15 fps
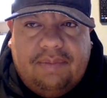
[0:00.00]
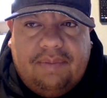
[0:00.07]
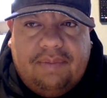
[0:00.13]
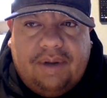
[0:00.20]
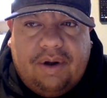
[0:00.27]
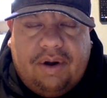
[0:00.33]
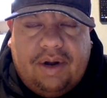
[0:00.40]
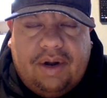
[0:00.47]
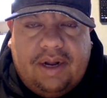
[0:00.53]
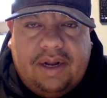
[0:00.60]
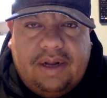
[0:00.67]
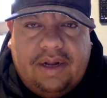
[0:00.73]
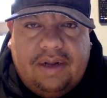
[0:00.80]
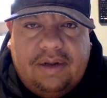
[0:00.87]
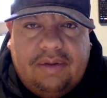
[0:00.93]

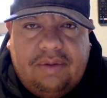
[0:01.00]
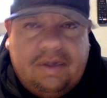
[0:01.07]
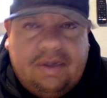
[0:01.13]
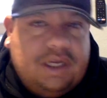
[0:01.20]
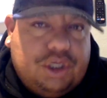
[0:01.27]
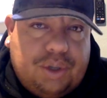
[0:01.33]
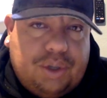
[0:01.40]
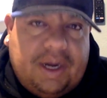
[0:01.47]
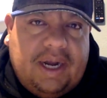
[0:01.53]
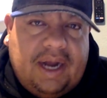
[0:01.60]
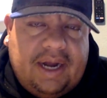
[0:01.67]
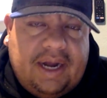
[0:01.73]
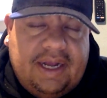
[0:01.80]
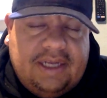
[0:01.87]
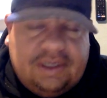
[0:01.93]
regarding what a trade
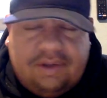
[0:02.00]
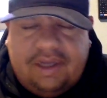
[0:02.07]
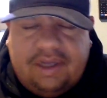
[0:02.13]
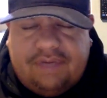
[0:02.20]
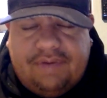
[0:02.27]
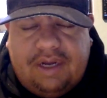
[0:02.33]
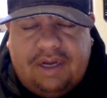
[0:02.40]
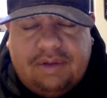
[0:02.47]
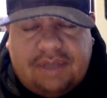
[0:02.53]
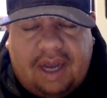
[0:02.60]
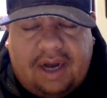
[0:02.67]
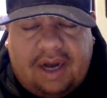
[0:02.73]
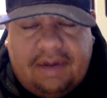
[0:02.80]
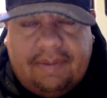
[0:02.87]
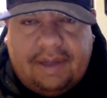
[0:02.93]
line is. So this video is
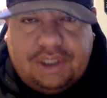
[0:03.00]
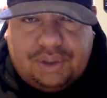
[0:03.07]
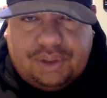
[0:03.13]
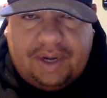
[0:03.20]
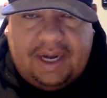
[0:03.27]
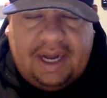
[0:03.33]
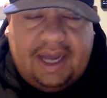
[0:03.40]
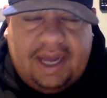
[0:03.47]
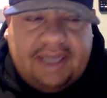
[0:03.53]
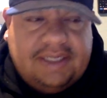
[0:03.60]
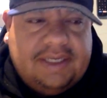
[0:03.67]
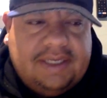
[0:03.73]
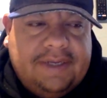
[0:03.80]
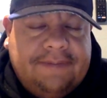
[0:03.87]
talking about trade lines.